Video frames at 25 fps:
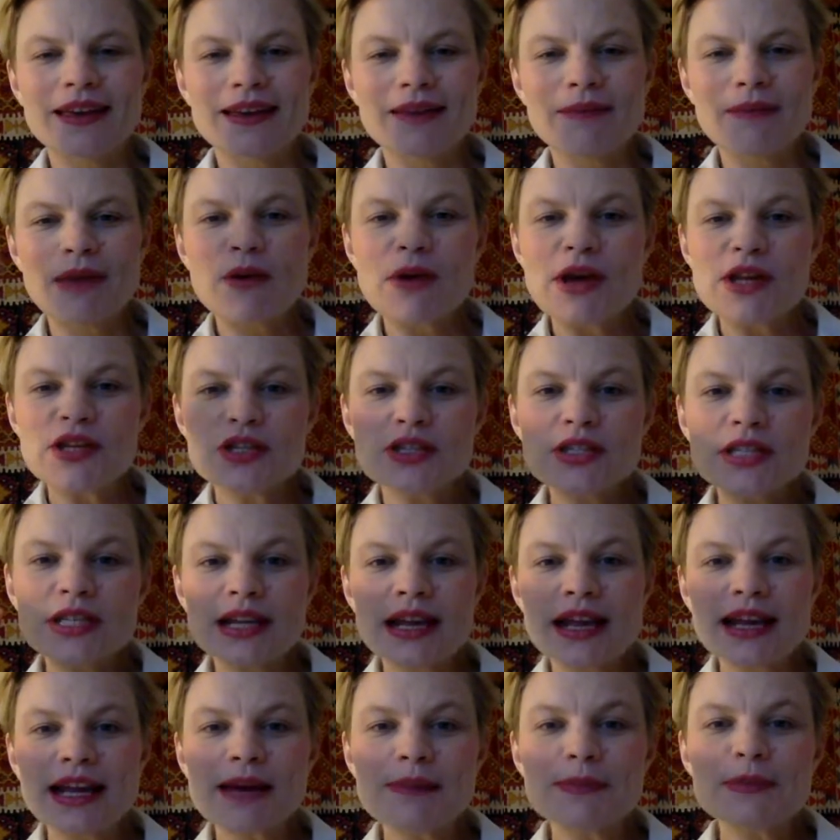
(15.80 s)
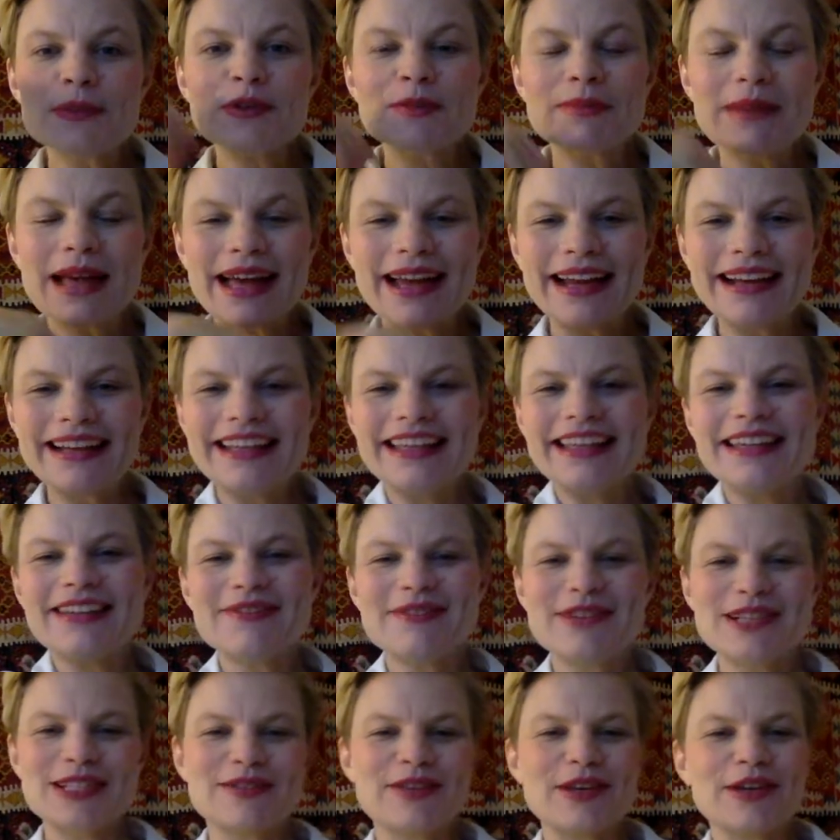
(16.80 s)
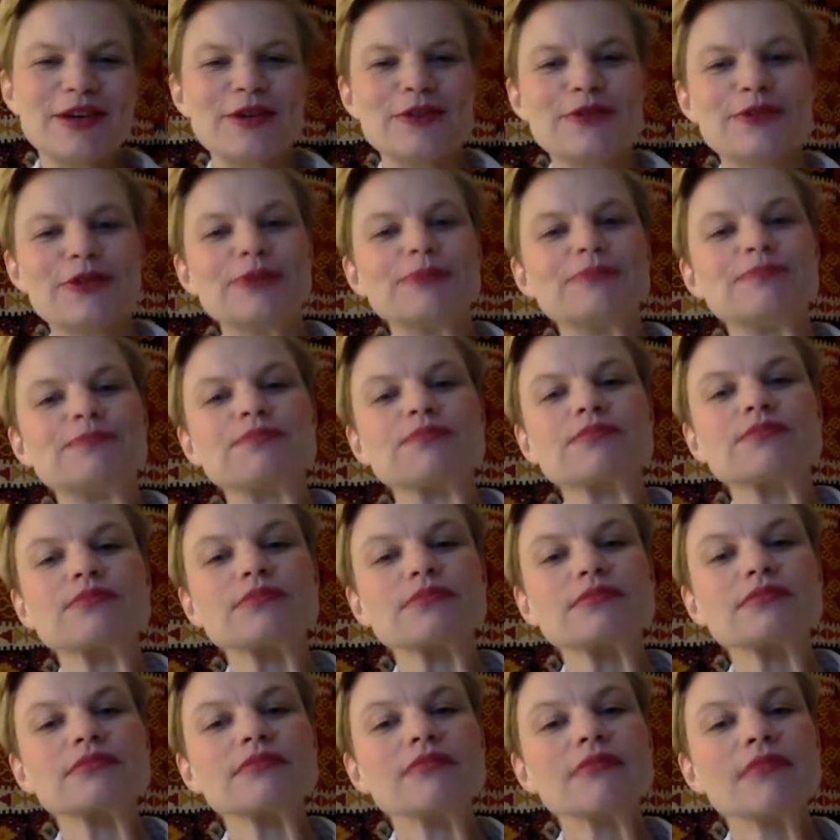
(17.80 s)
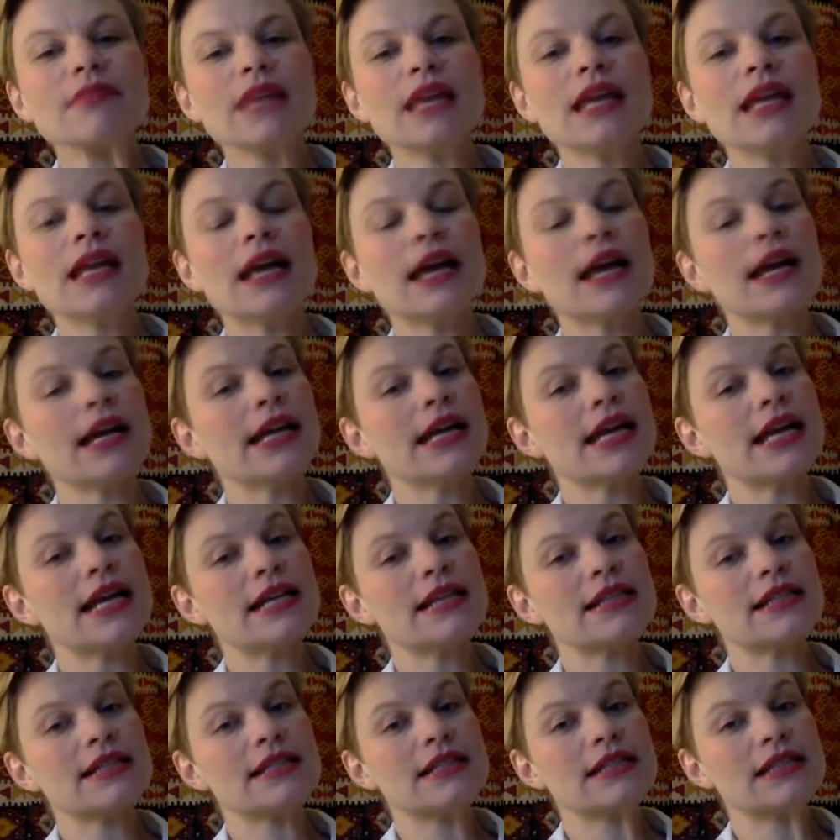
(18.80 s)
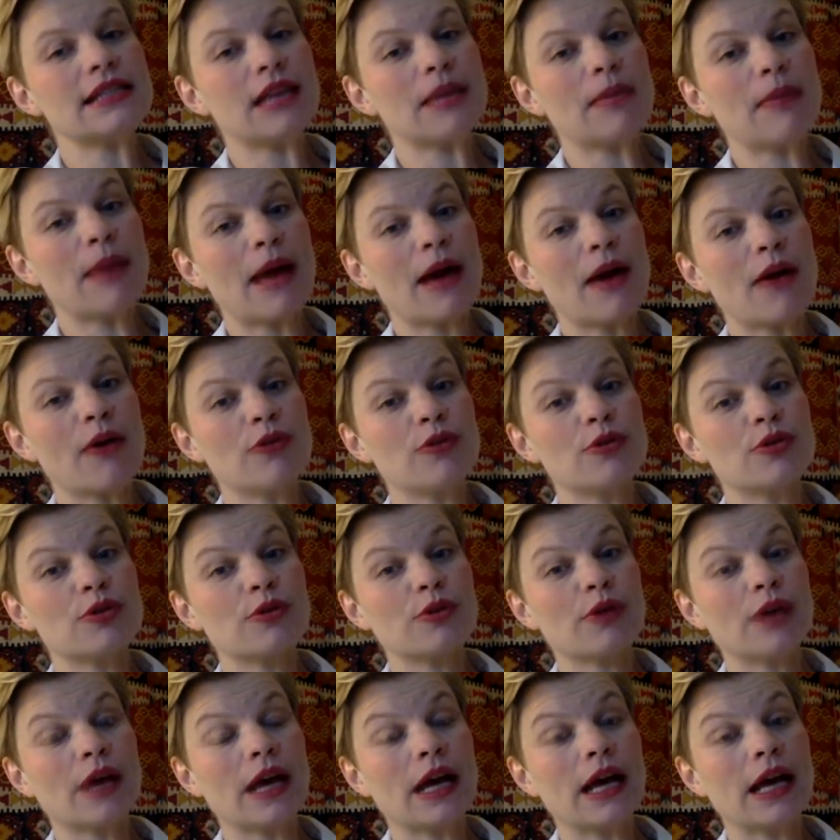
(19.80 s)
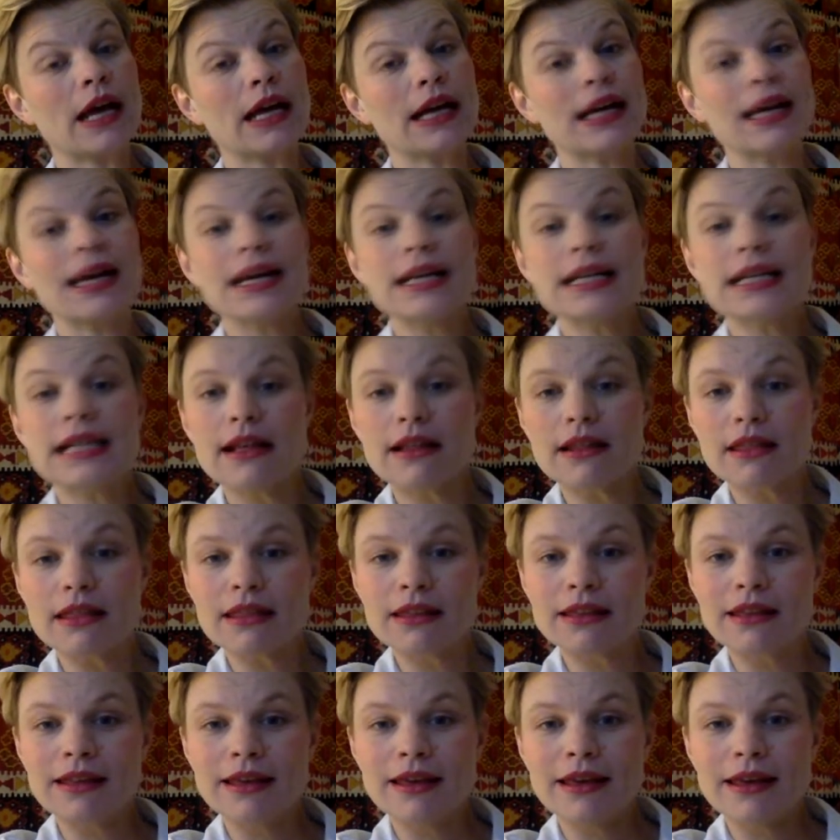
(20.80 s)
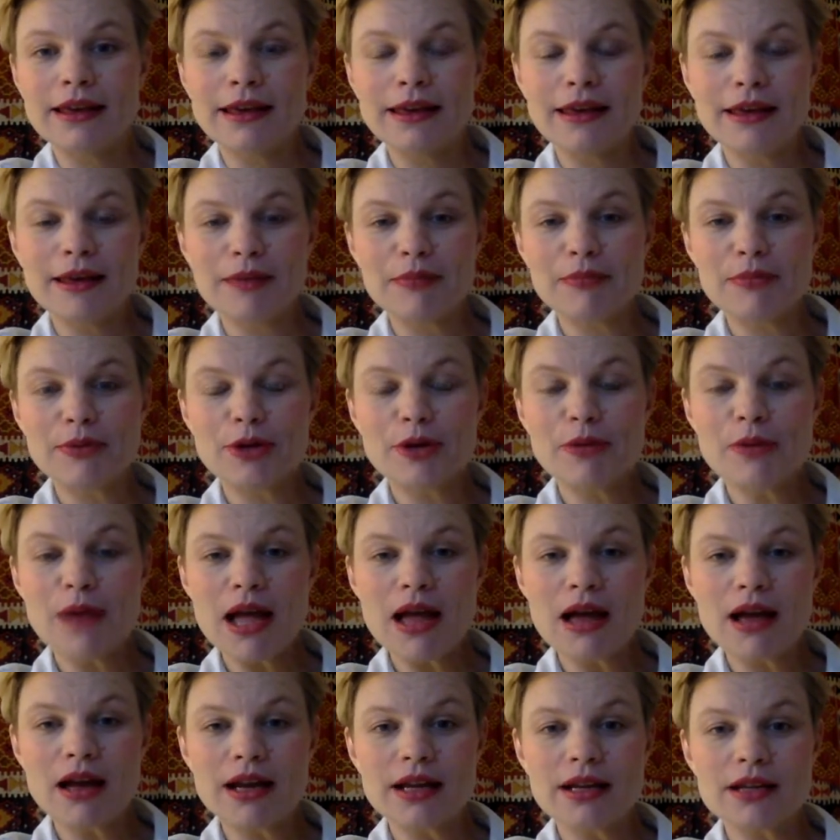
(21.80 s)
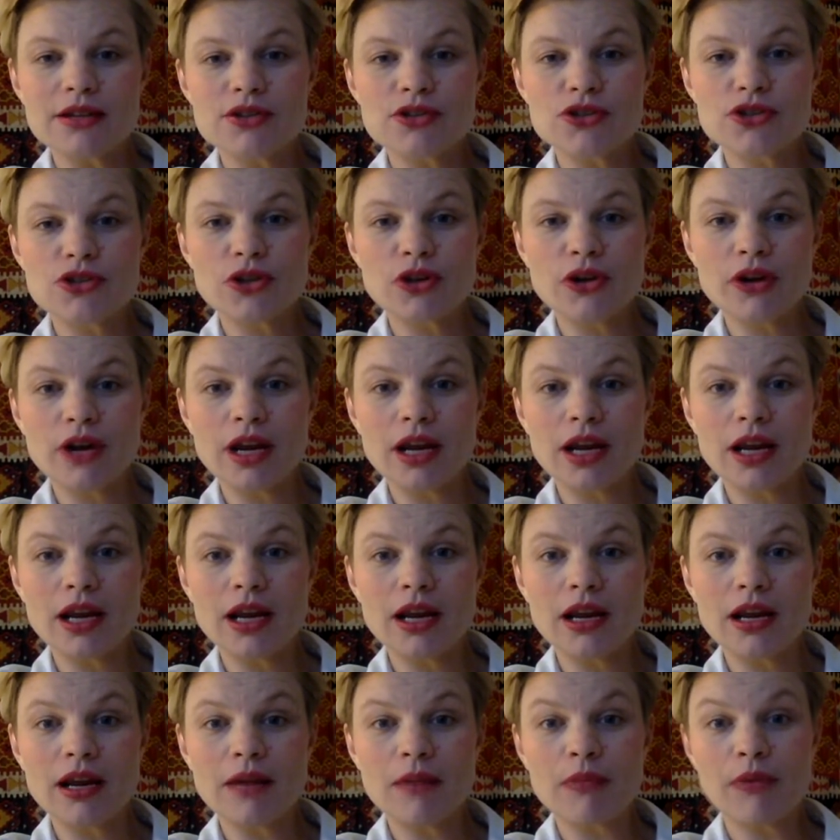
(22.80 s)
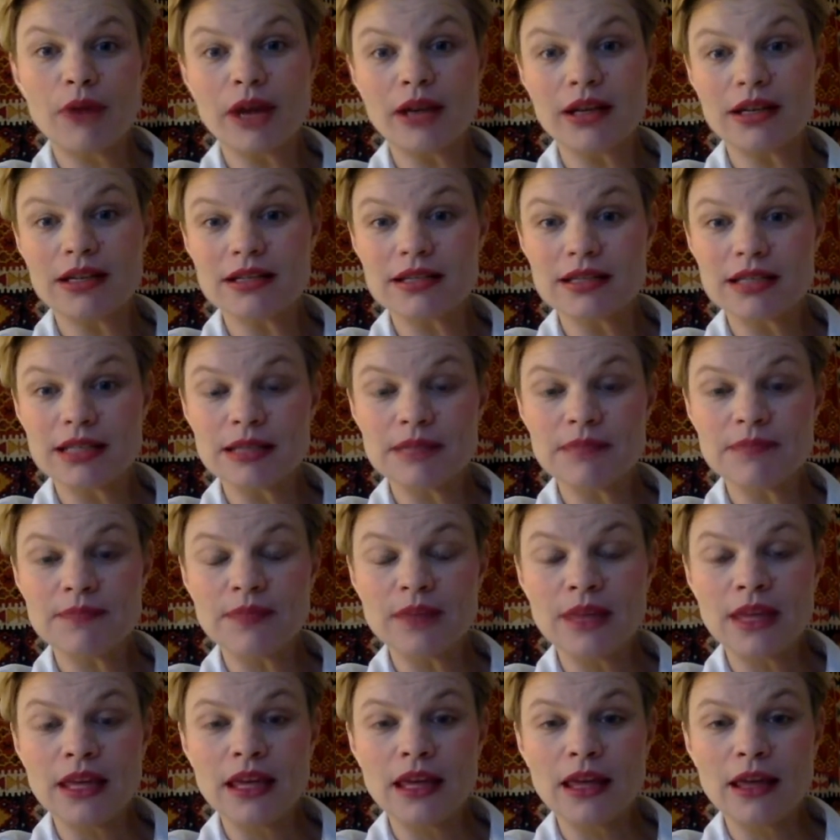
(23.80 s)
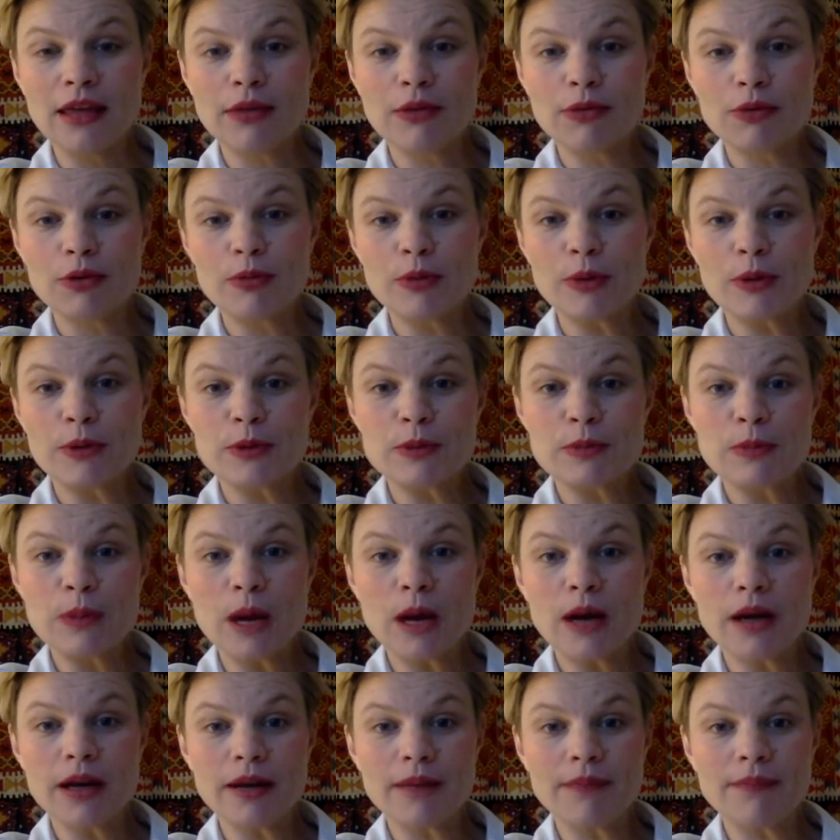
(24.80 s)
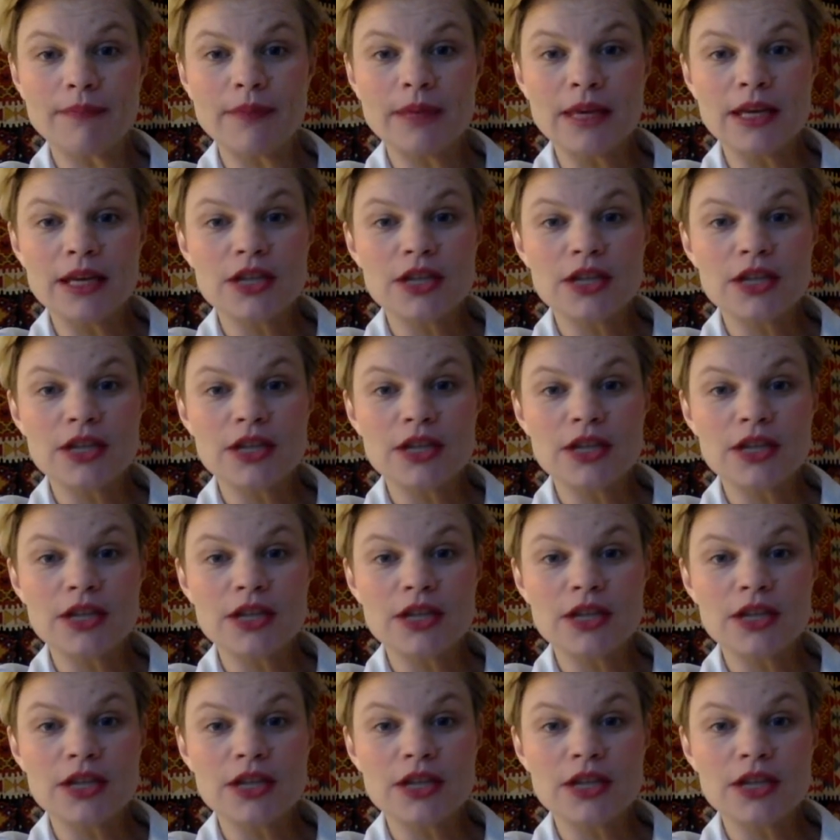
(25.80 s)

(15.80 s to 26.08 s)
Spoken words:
My question today comes from Heidi in West Vancouver, and Heidi asks about gut health and probiotics during pregnancy and through postpartum.